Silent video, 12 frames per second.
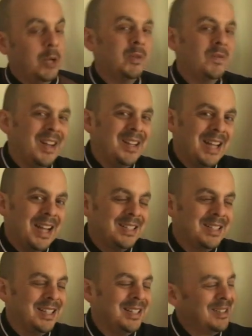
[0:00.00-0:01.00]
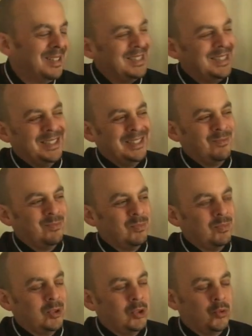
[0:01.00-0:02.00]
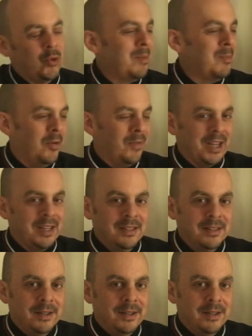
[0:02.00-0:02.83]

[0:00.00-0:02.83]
was fantastic. Great movie.